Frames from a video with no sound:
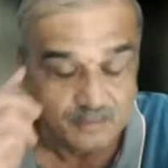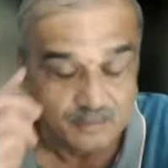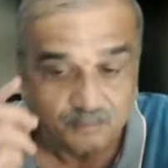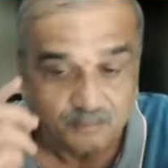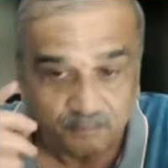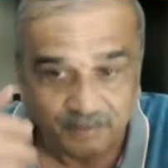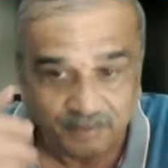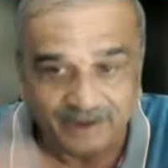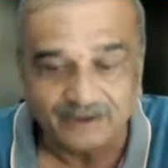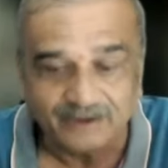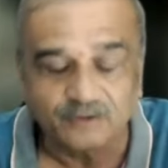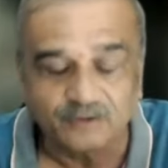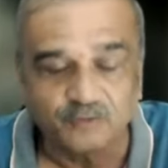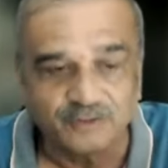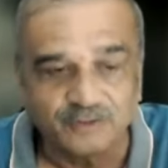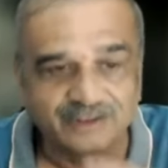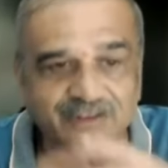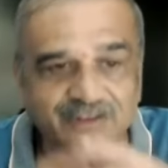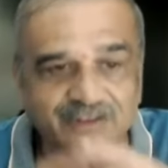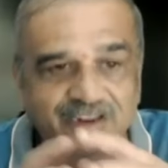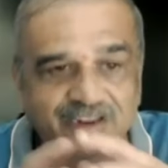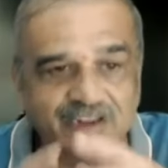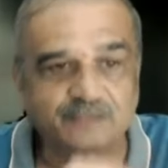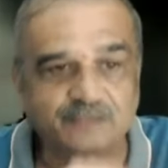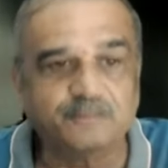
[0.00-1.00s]
But
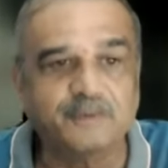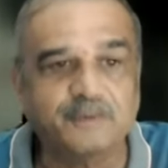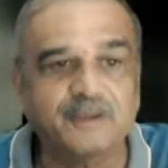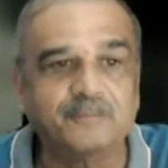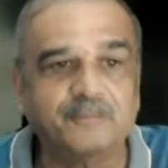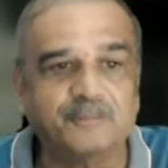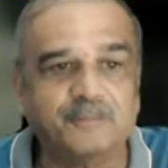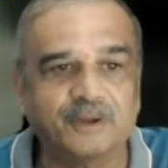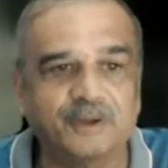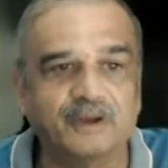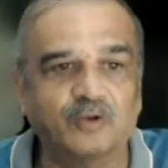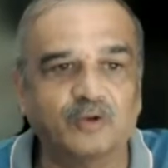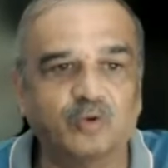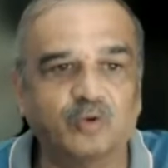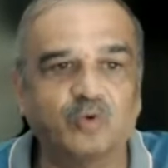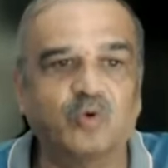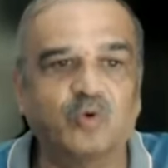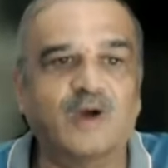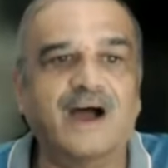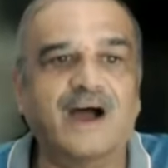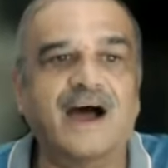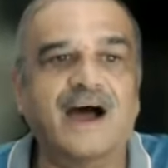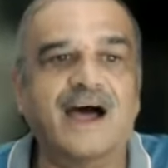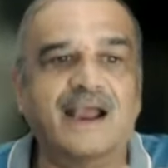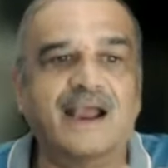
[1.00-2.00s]
with these people
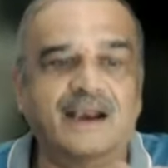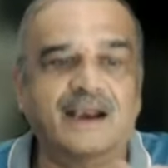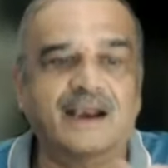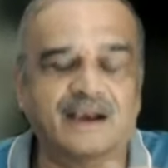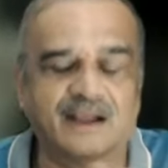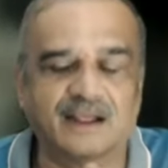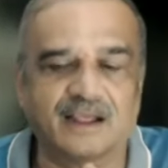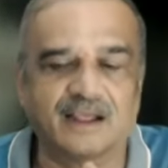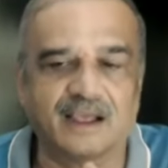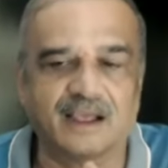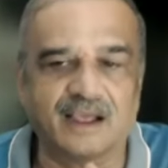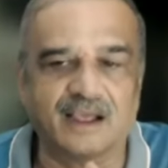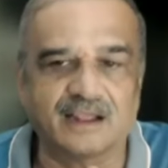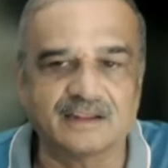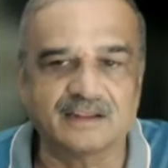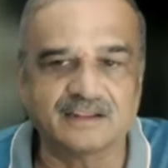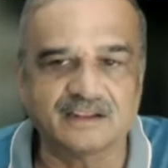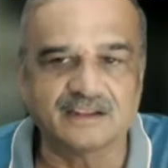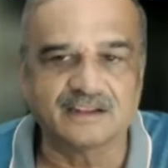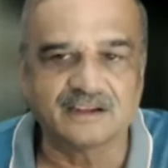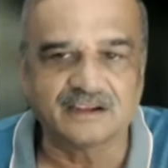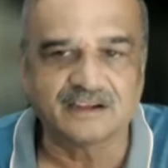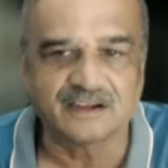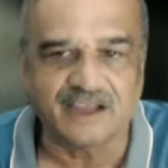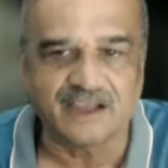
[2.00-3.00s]
who are
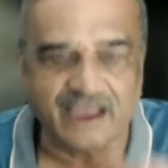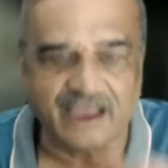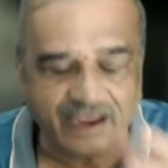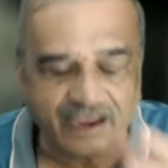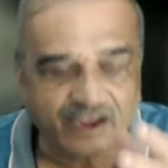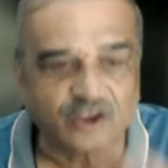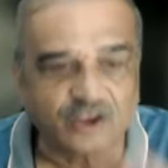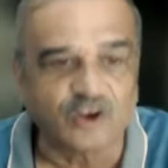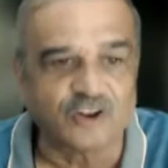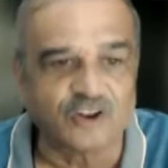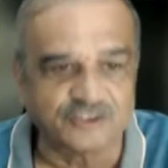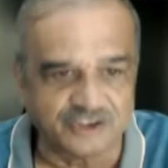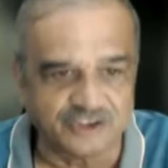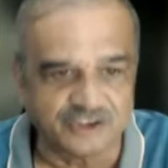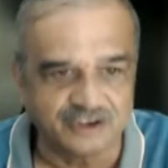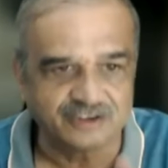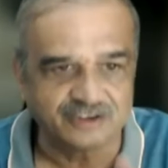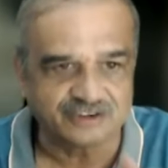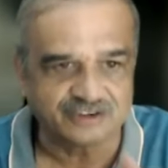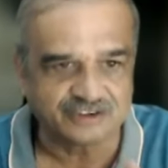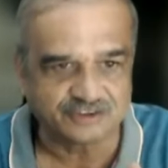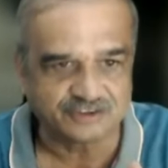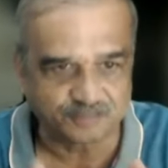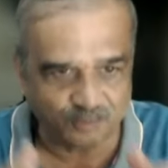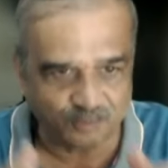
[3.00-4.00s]
the ankylosing
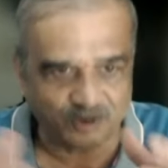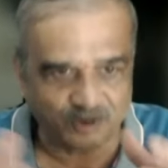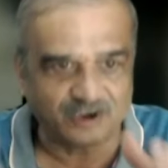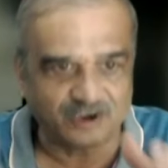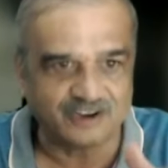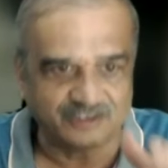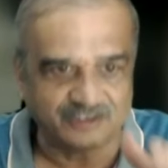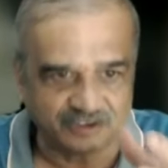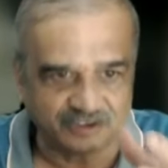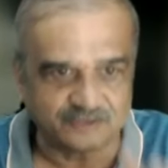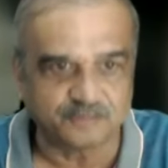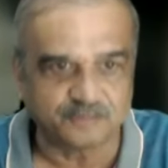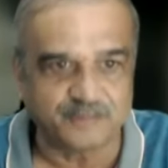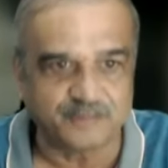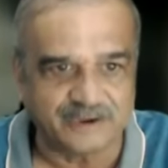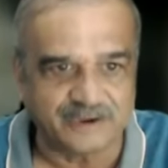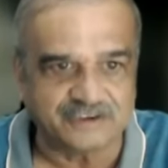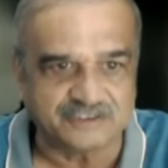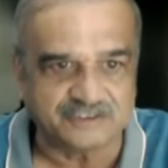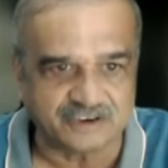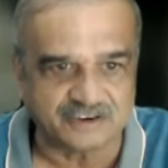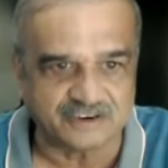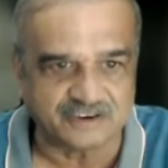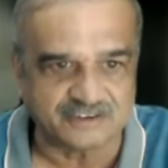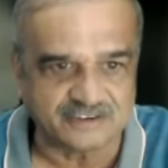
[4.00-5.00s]
spondylosis
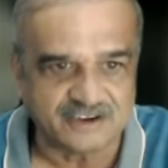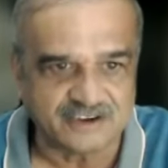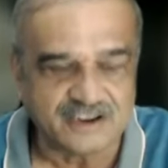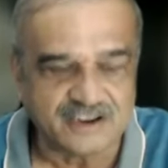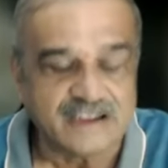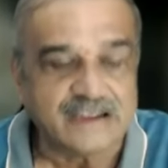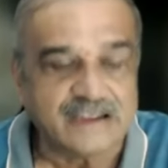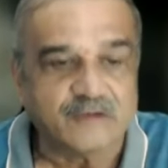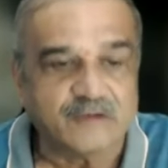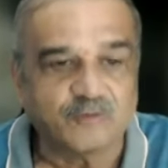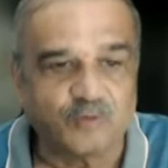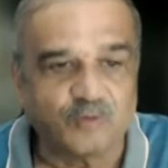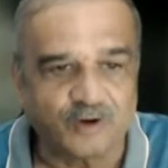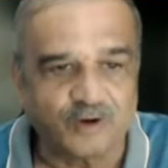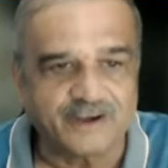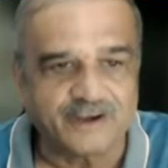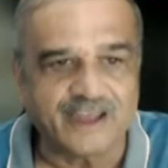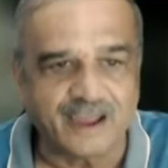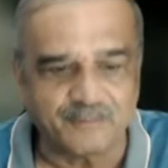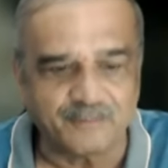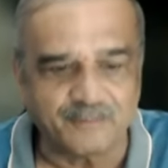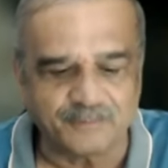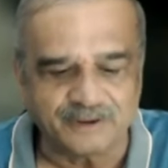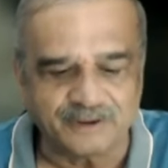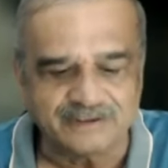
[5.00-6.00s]
patients, what
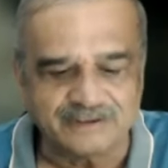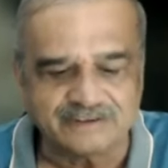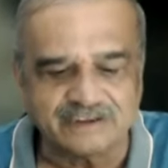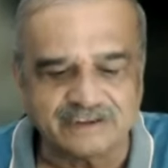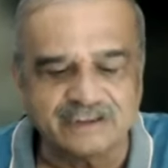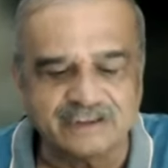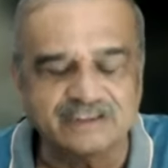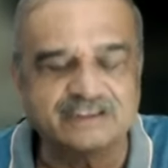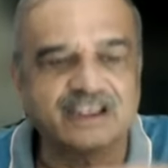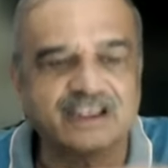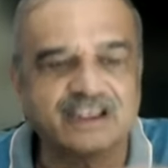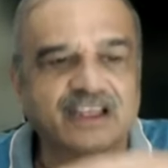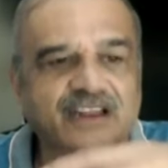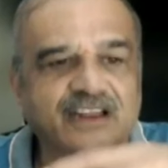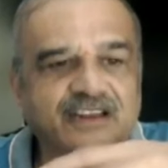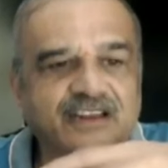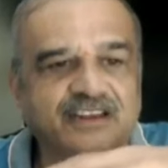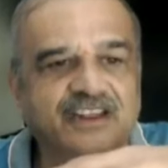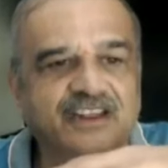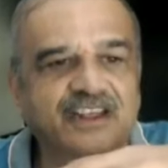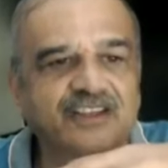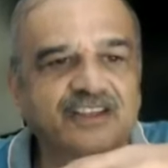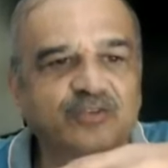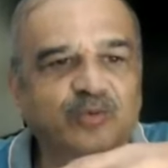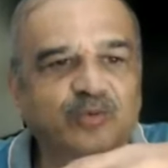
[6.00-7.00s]
happens is
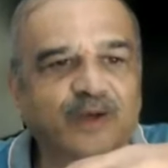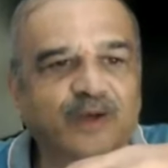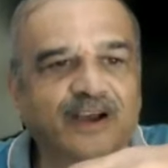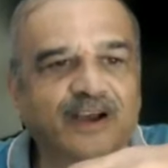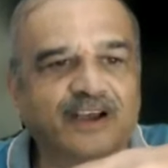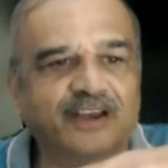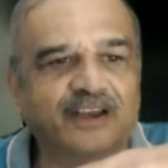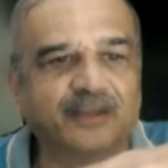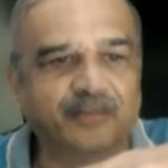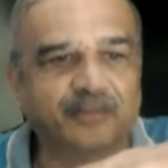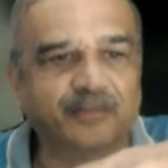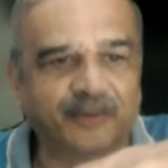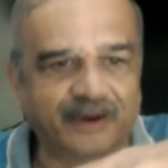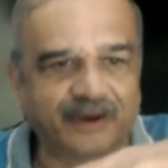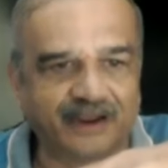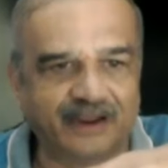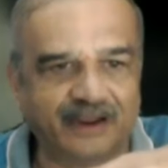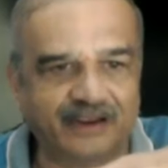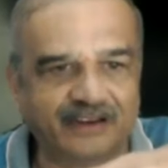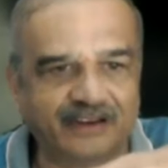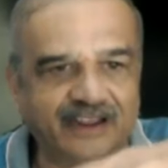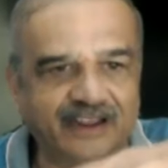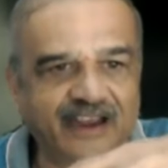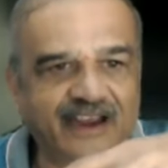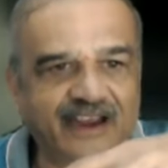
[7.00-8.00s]
these
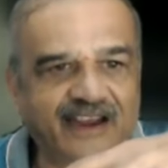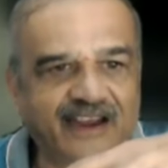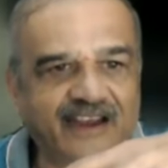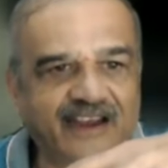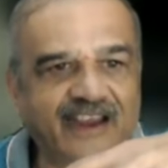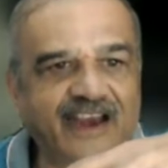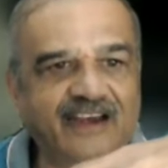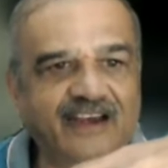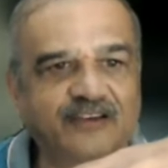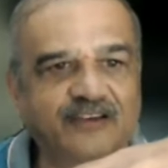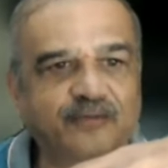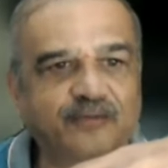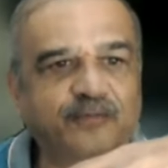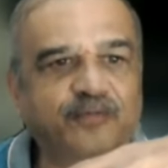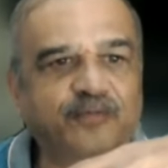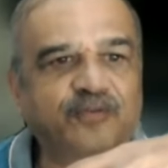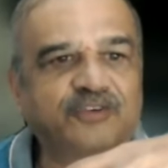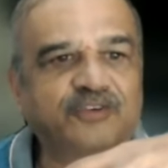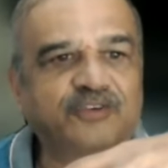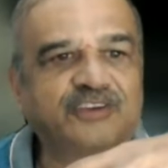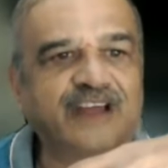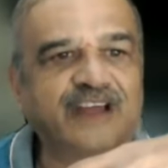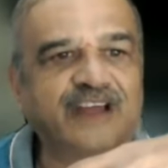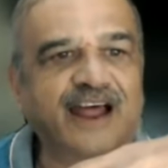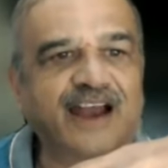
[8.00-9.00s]
vertebrae, they get
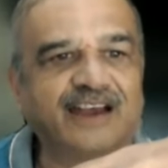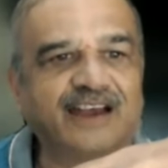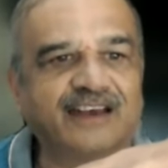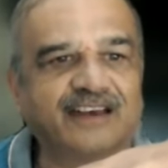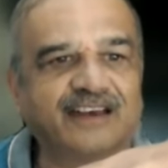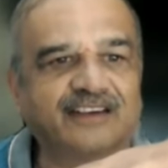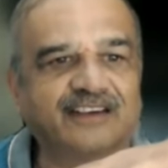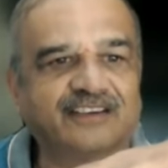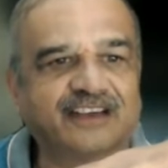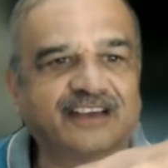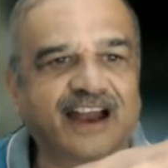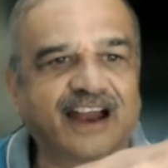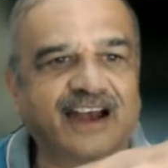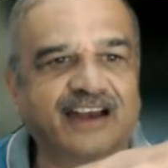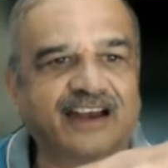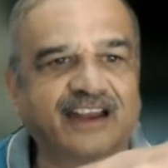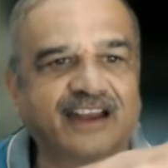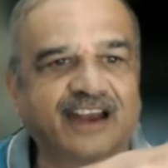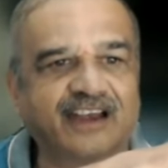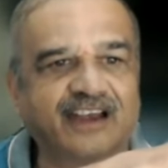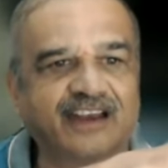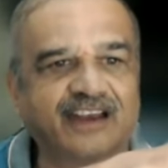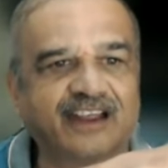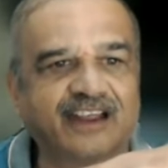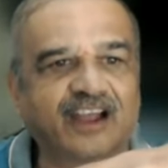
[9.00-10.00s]
start
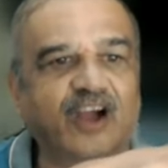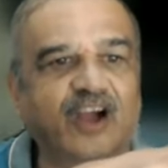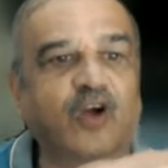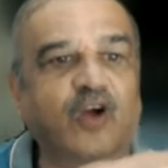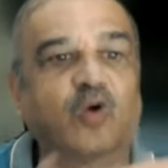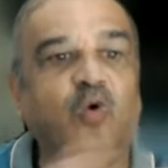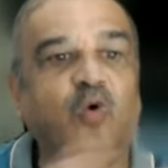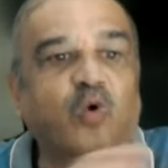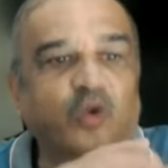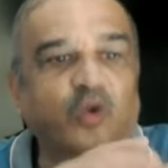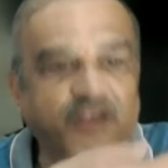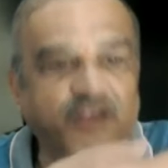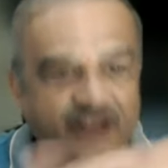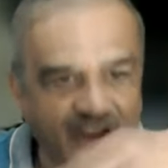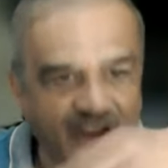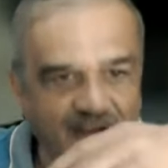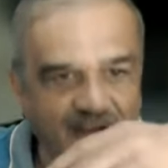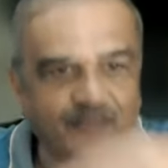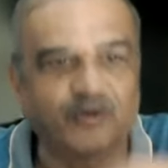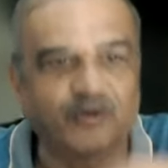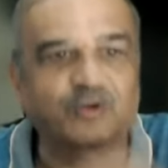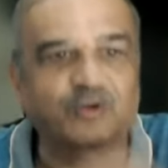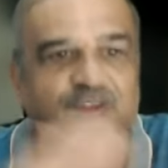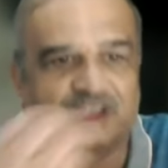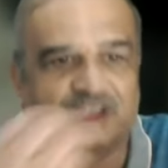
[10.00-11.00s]
getting a coating
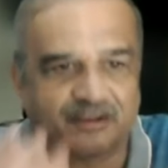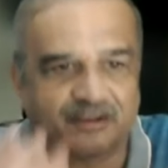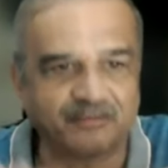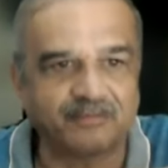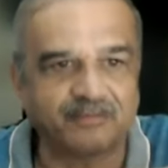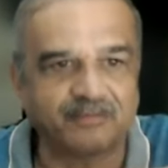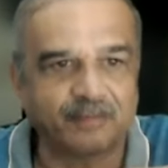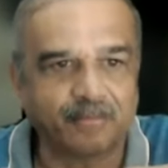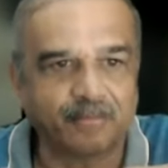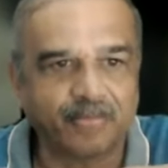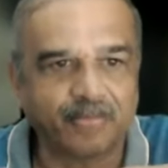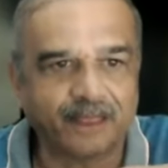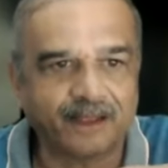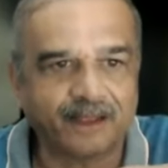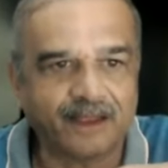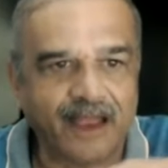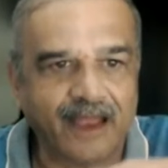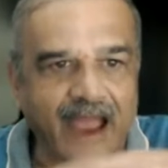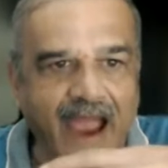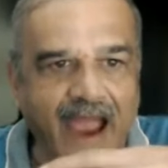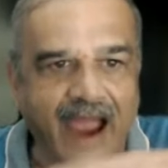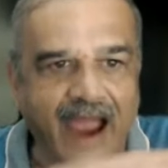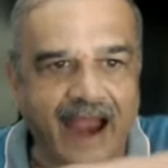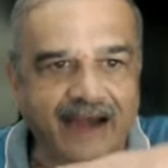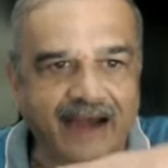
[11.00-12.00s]
above them,
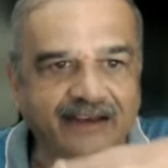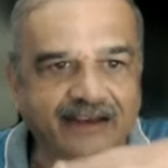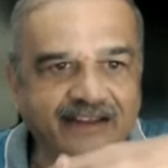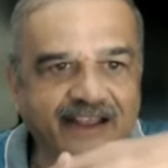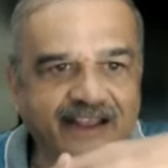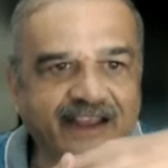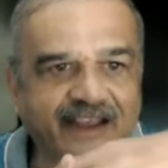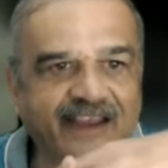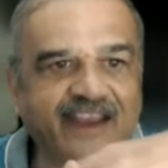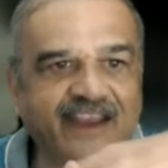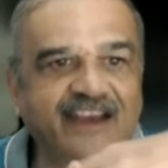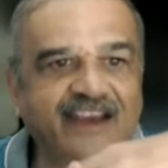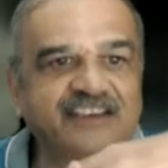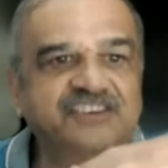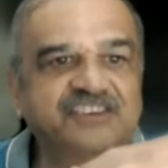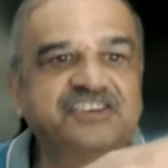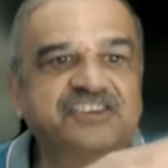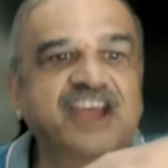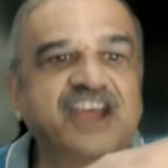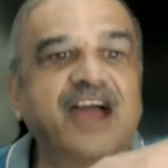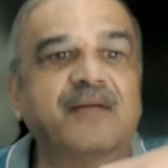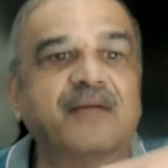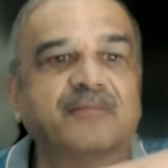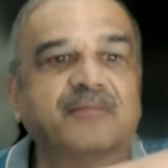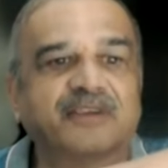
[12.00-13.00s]
and they get
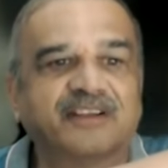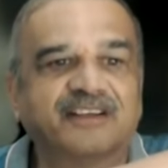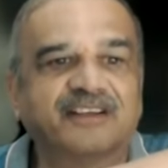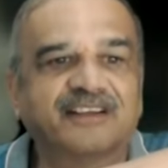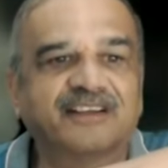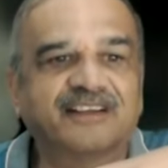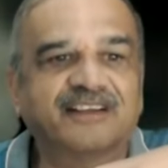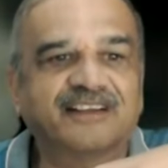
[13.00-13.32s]
jammed.